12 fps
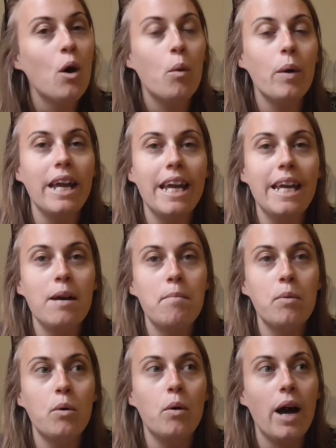We
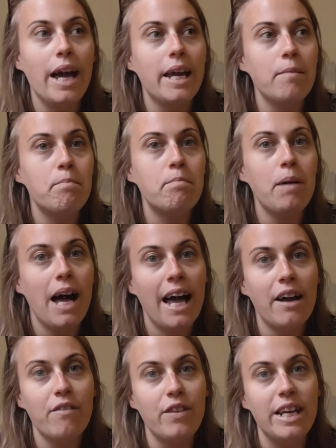bought a
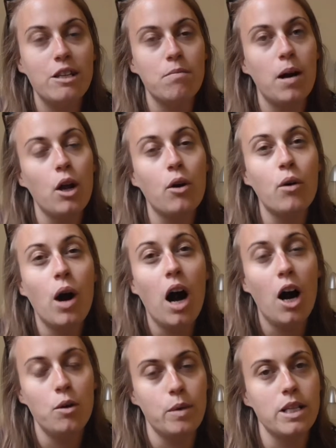bag of these from our local
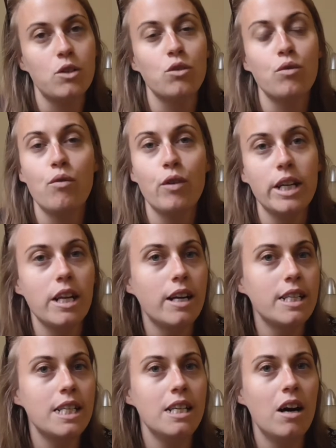hardware store for
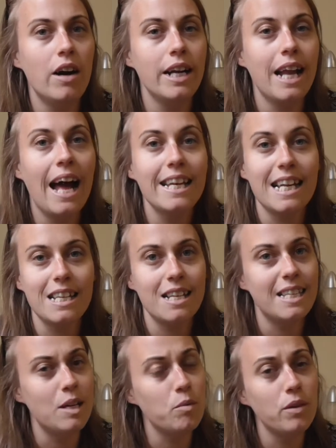$3.99, and as I
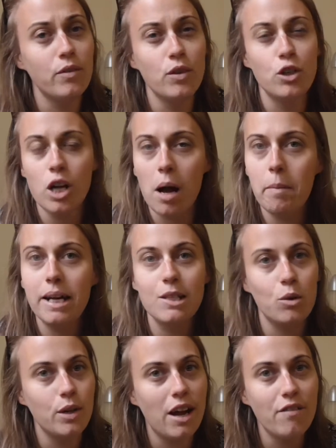said, we've used Sharpies
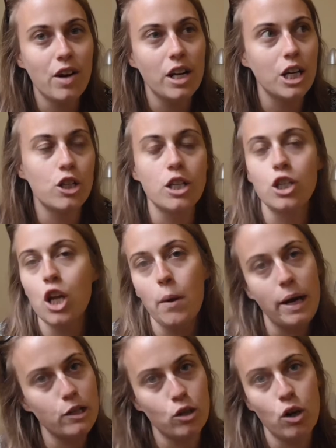or nail varnish, so there's no
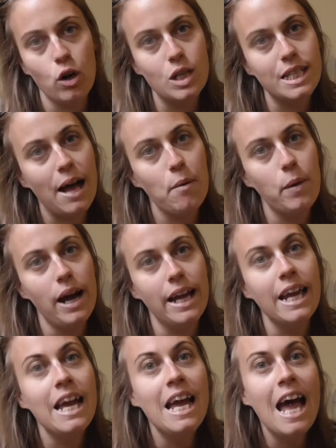extra cost that
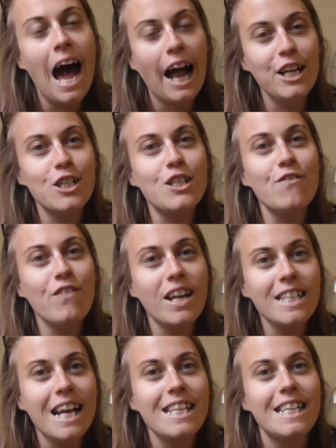way, and it's just a
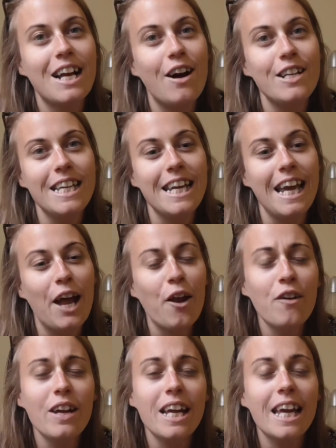fantastic idea. And
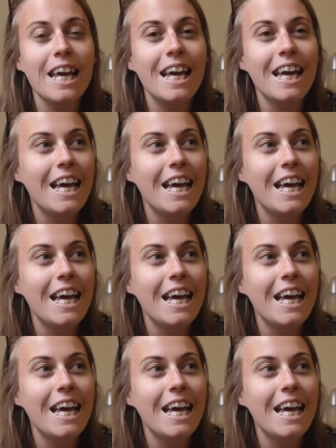I think